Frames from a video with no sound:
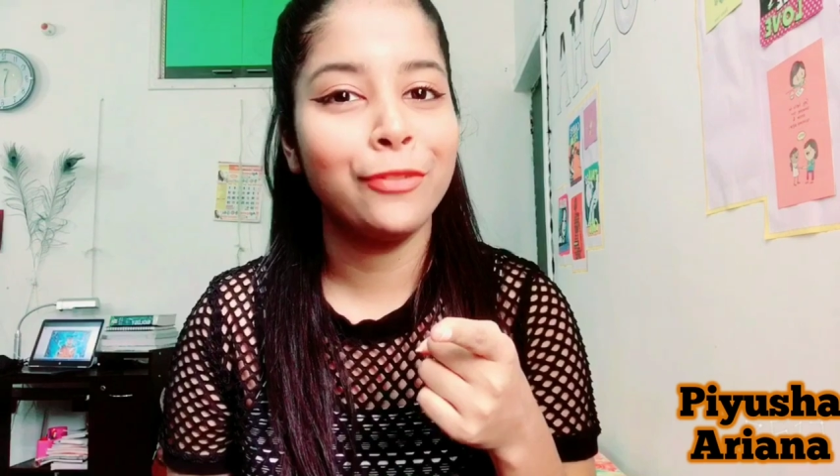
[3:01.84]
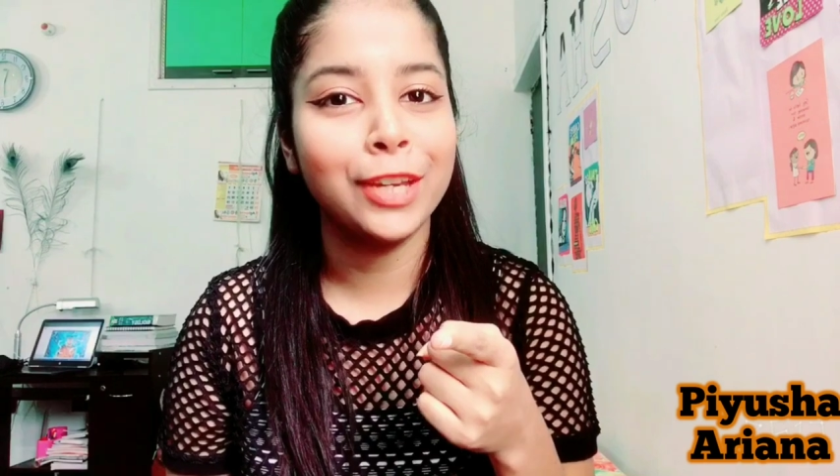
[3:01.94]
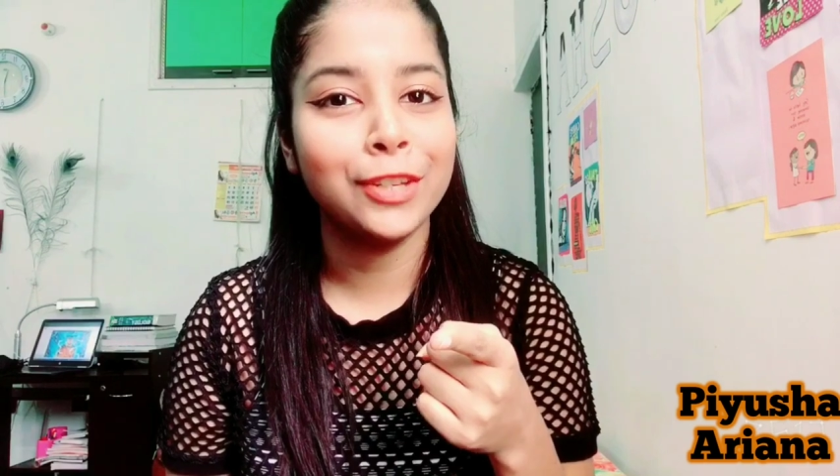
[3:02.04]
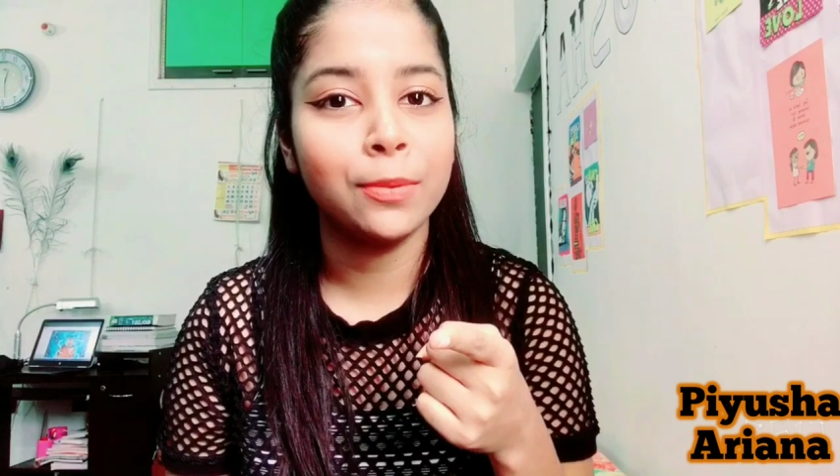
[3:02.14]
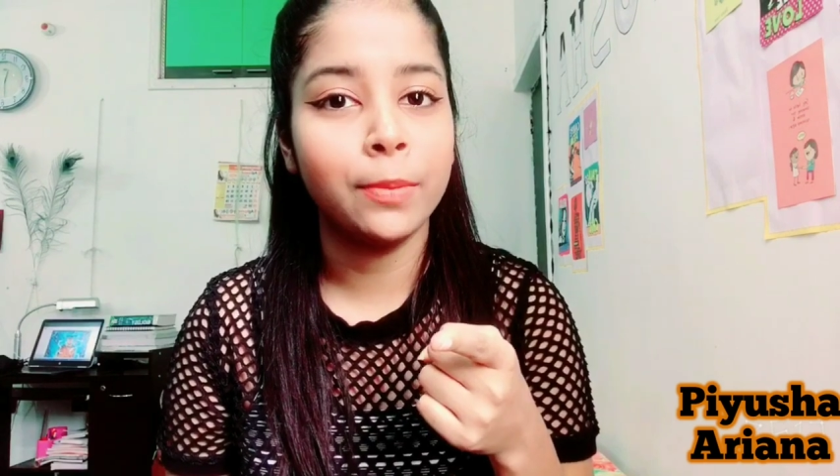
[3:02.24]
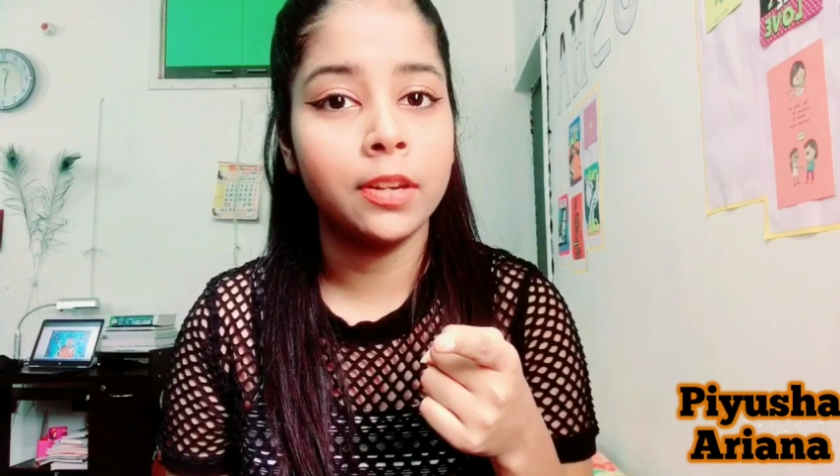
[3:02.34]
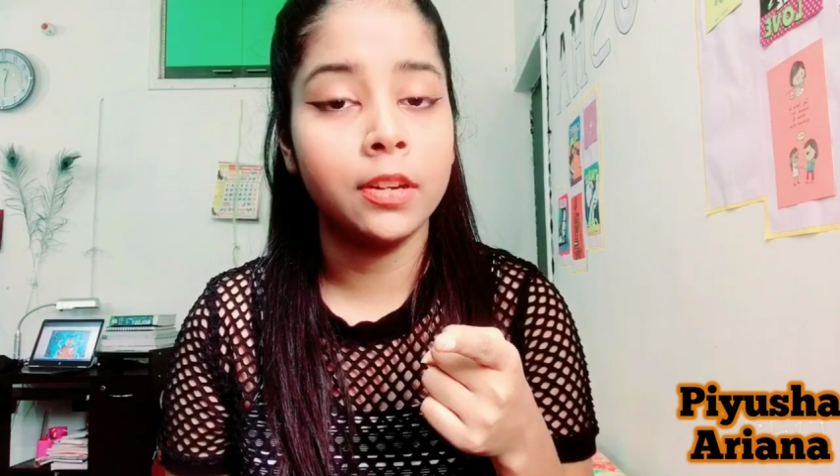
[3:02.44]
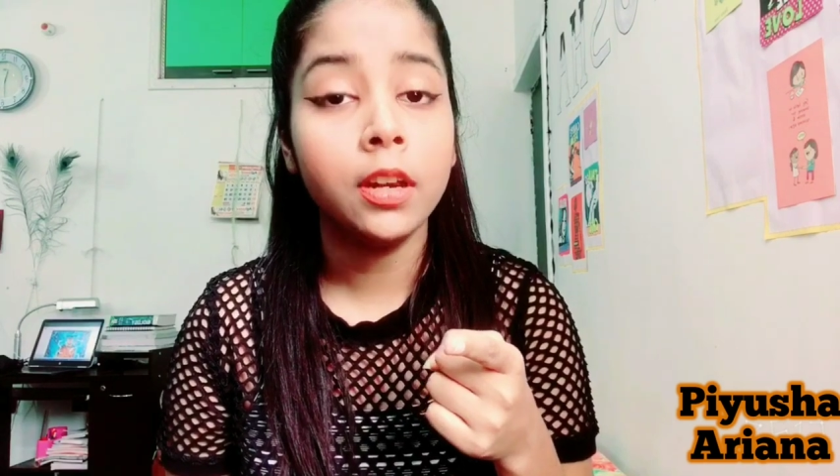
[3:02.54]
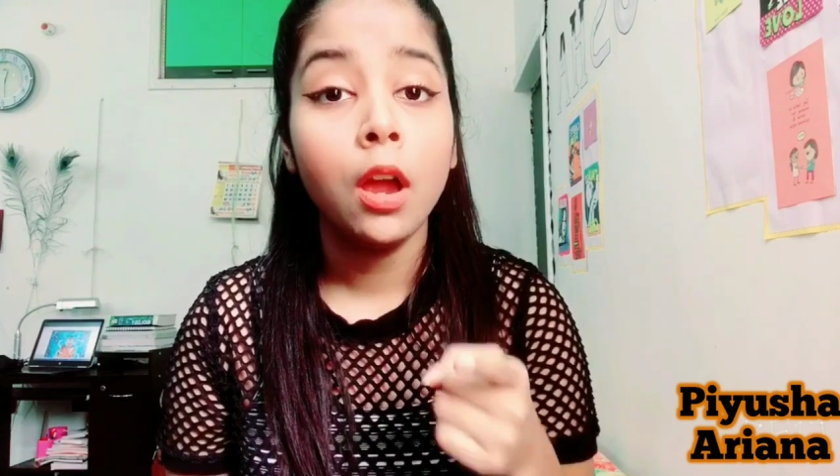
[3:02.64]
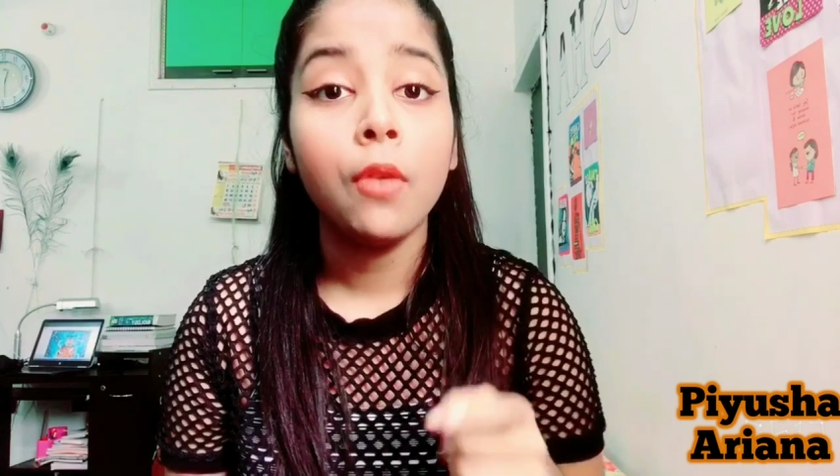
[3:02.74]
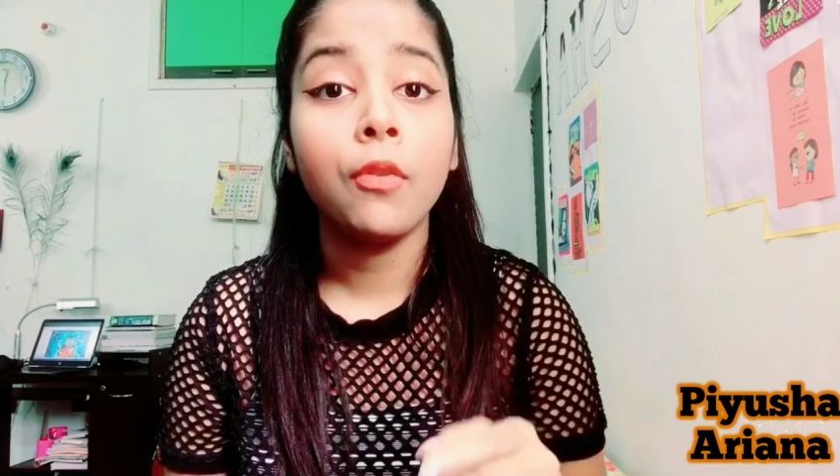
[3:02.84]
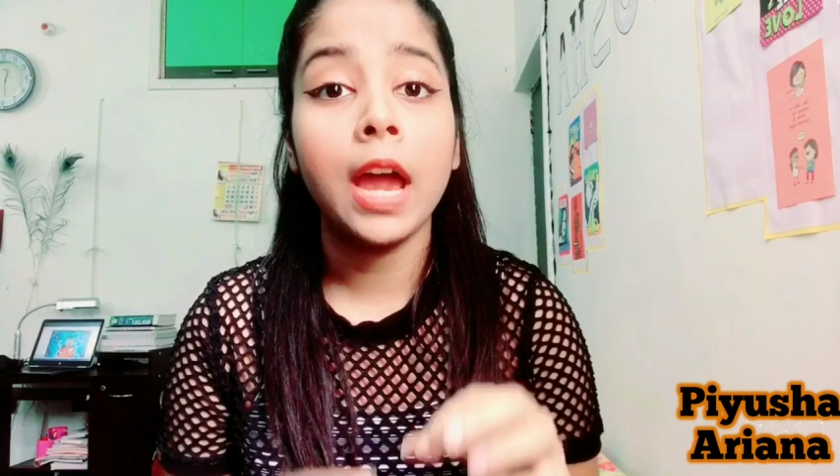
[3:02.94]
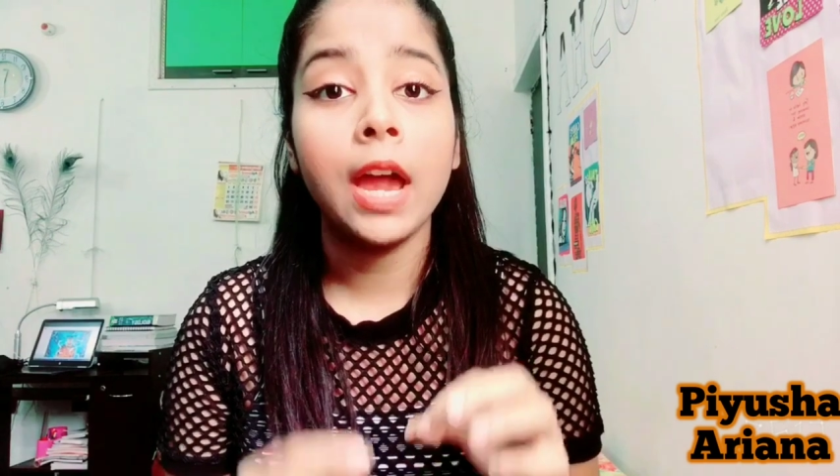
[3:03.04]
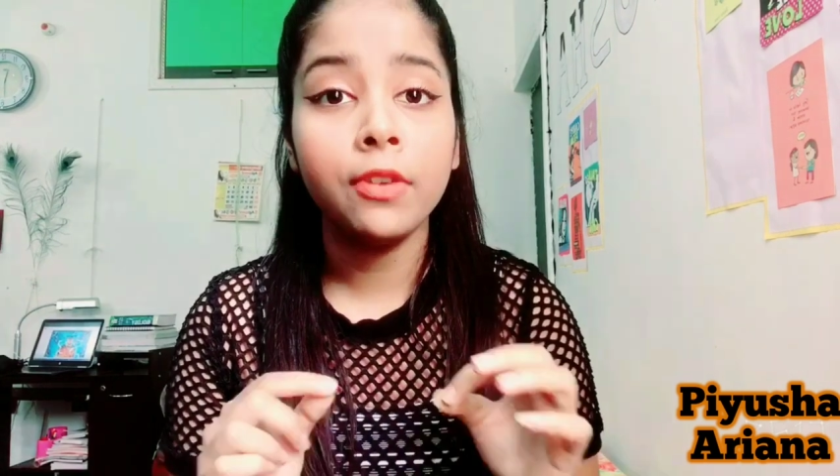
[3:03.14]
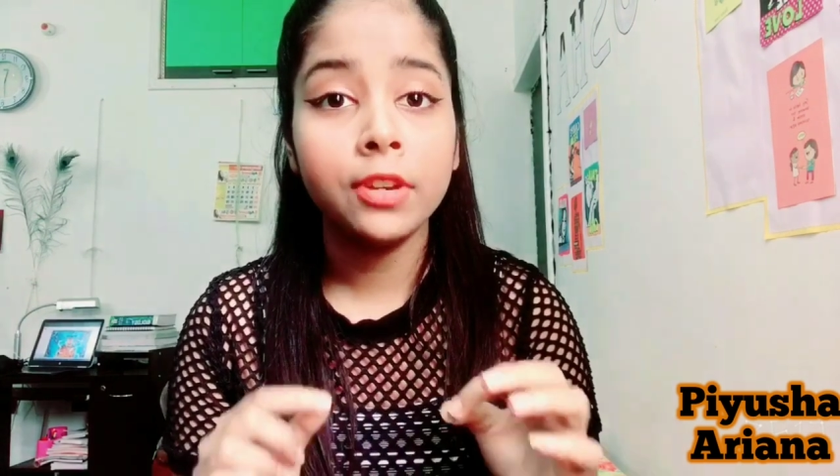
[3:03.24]
notification button
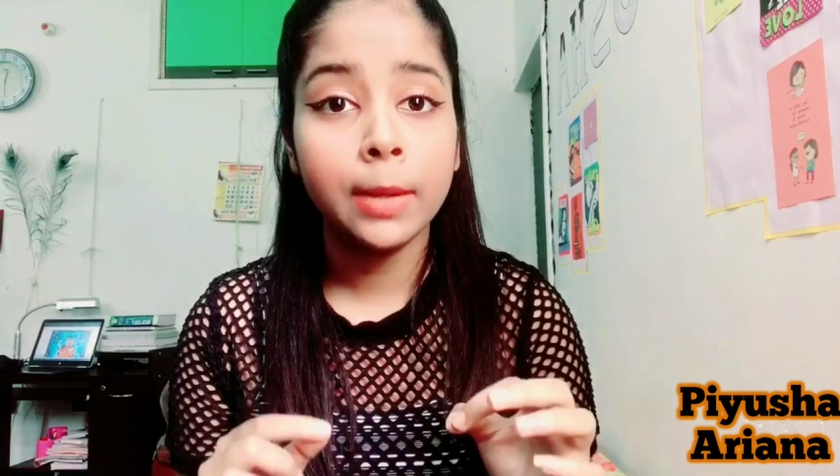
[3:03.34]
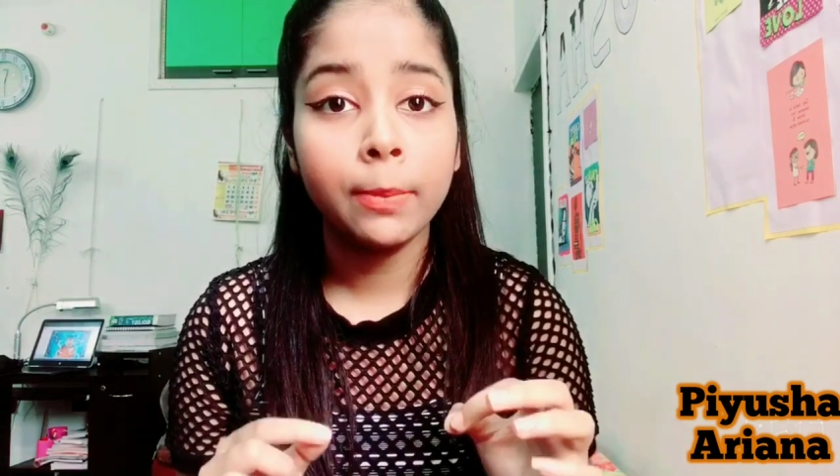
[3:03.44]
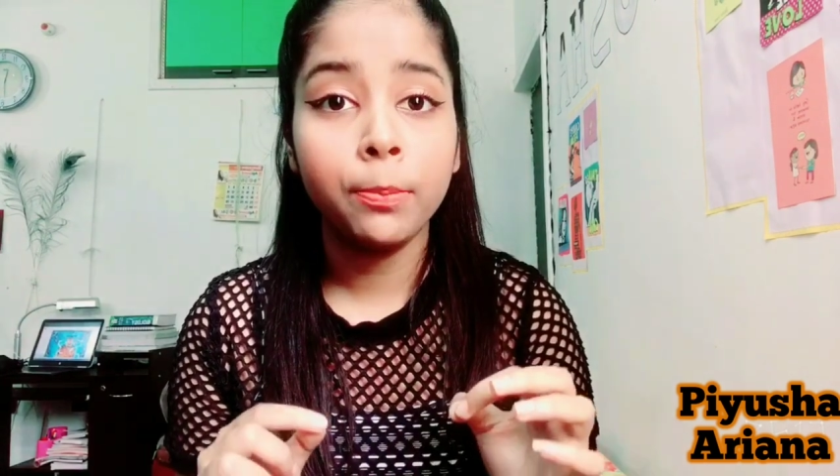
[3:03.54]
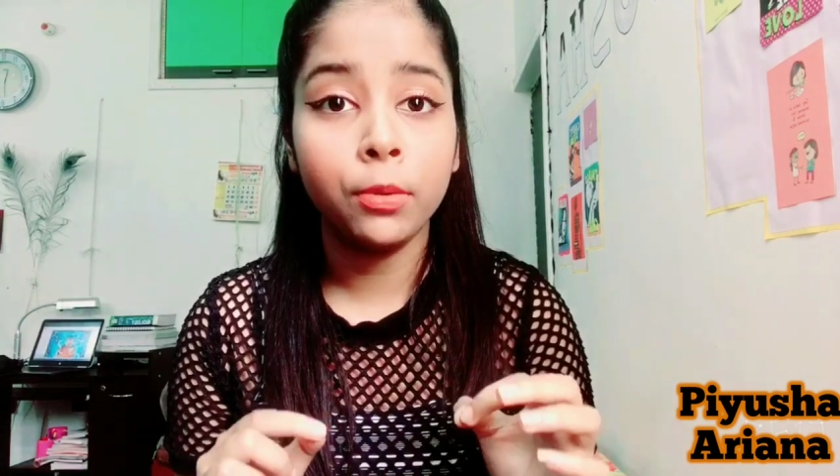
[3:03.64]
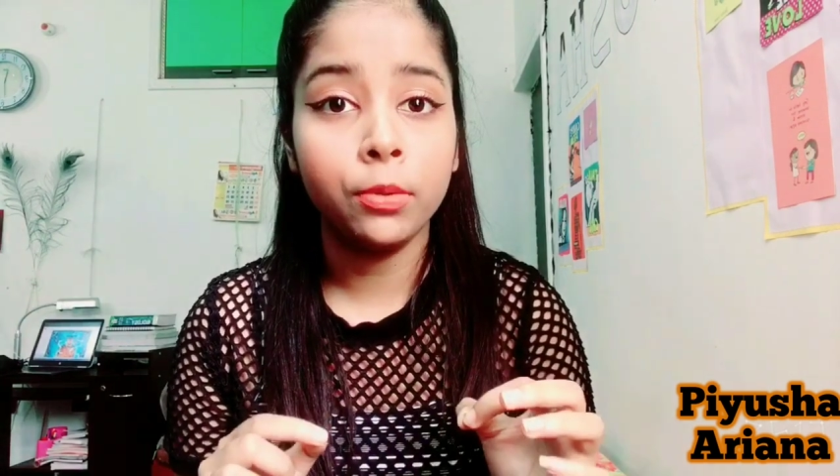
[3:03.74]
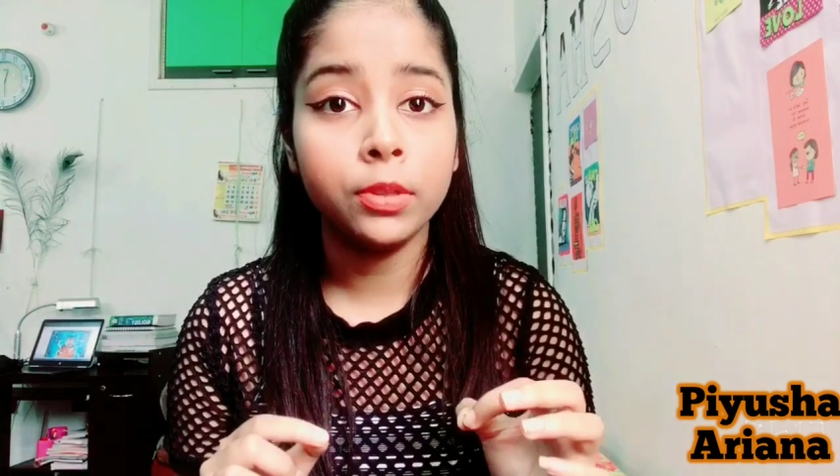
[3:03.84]
for every time I